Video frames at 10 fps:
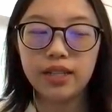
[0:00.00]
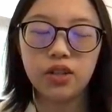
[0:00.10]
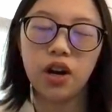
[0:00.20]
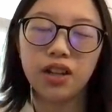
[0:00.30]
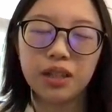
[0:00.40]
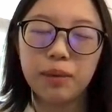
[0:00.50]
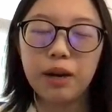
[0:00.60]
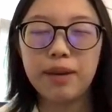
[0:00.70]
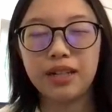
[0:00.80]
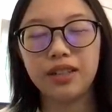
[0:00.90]
It's called the
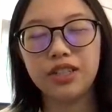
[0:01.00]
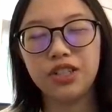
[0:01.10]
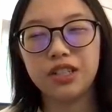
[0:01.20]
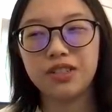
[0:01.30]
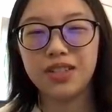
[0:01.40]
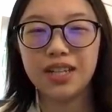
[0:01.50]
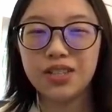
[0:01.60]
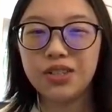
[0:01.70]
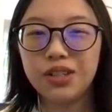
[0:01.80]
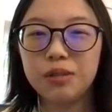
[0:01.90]
Biomedical Engineering Design
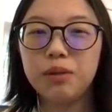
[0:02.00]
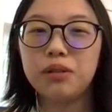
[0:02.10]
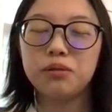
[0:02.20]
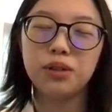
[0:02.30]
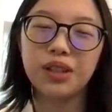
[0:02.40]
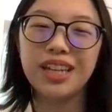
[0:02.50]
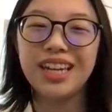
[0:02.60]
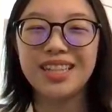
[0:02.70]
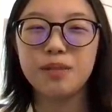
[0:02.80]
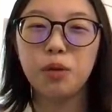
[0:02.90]
Studio, but really
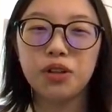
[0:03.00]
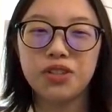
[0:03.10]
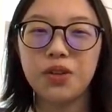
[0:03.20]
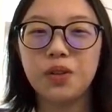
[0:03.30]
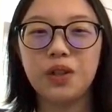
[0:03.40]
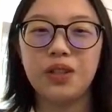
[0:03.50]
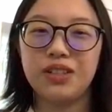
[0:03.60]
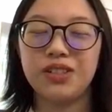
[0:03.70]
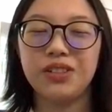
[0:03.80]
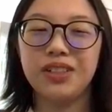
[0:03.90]
it's more so the
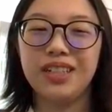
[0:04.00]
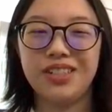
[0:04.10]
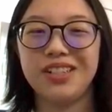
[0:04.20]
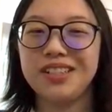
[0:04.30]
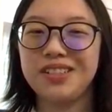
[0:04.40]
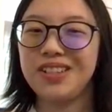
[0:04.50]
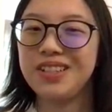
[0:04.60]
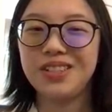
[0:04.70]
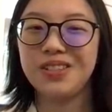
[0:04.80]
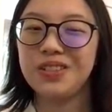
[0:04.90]
Electrical Engineering Design
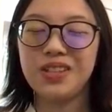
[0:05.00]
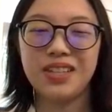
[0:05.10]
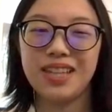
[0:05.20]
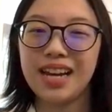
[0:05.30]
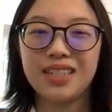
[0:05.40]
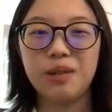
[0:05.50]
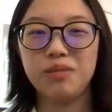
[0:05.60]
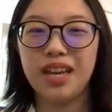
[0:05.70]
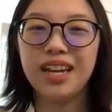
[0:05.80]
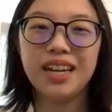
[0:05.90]
Studio. It's the exact same
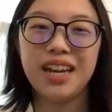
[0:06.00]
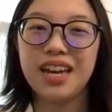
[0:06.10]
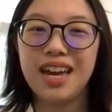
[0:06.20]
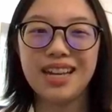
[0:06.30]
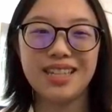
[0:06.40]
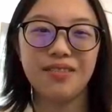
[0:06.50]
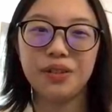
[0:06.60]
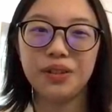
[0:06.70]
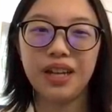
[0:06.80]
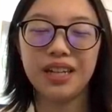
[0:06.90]
thing, except
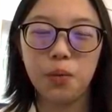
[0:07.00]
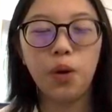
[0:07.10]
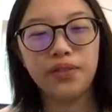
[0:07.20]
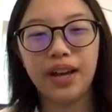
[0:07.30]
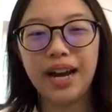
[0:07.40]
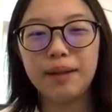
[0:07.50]
for like 1 lab.